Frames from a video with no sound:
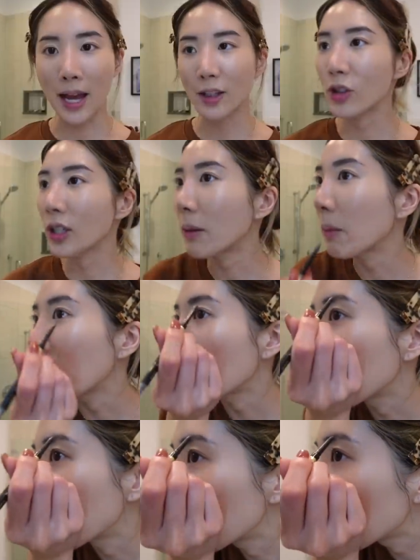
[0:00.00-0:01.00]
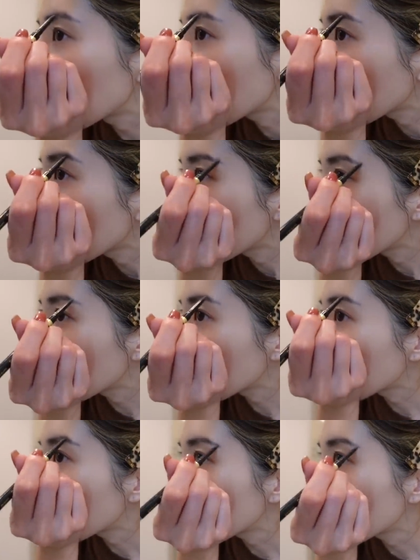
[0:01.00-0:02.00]
matching, but it's good
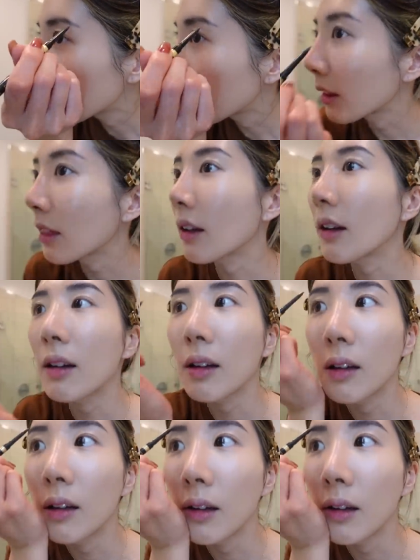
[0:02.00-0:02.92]
enough, I think.